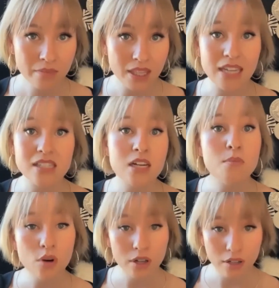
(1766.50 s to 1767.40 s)
That's an
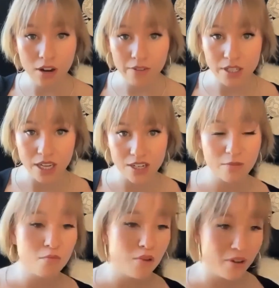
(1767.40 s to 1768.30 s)
important
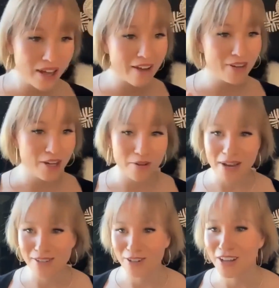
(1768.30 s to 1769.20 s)
conversation. We'll have another
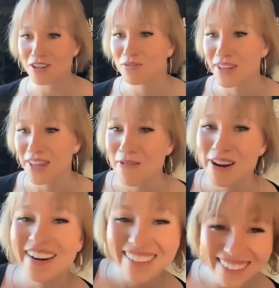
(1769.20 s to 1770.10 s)
masterclass for that
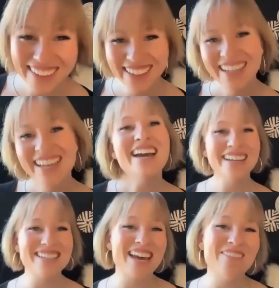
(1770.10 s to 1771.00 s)
one
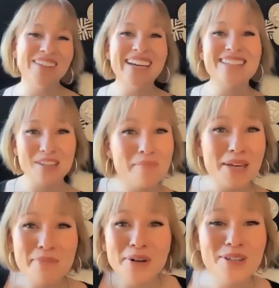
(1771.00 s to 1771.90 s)
because I feel like some
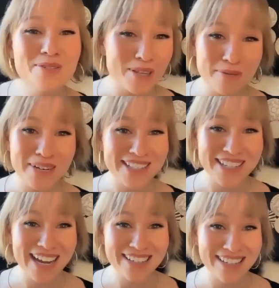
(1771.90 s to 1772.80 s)
people use human
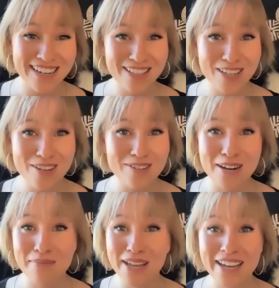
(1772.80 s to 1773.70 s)
design as an excuse. And
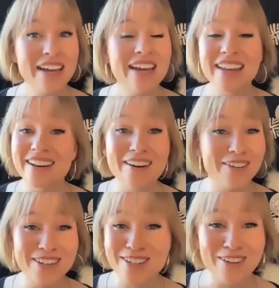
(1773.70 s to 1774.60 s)
I'm like, no,
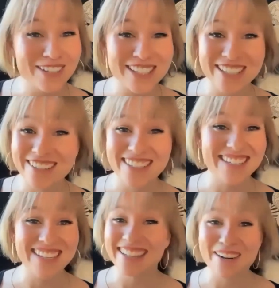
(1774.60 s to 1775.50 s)
there's no
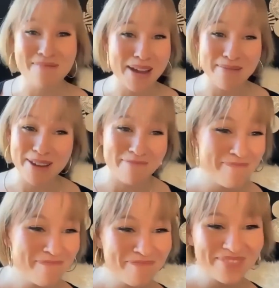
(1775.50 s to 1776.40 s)
excuses in there, baby,
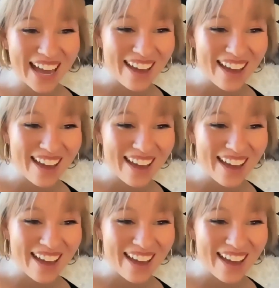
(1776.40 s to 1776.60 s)
at